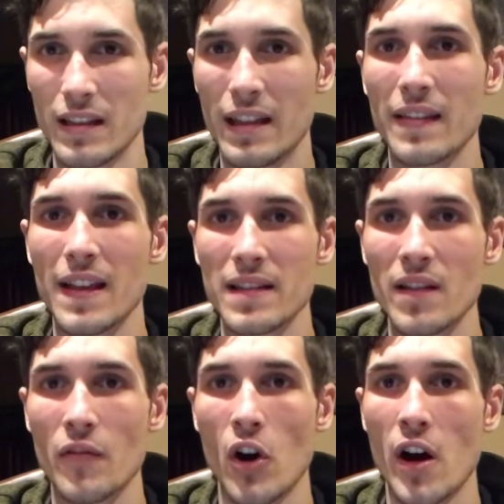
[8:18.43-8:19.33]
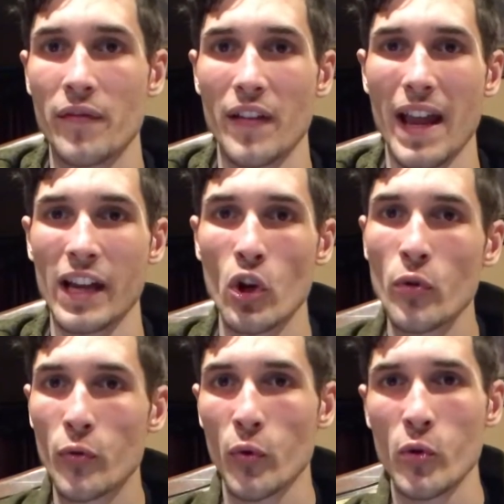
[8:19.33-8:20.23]
get that stuff off and go
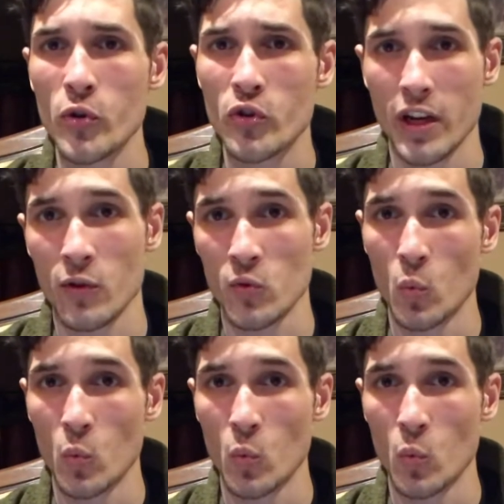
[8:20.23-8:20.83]
through your channels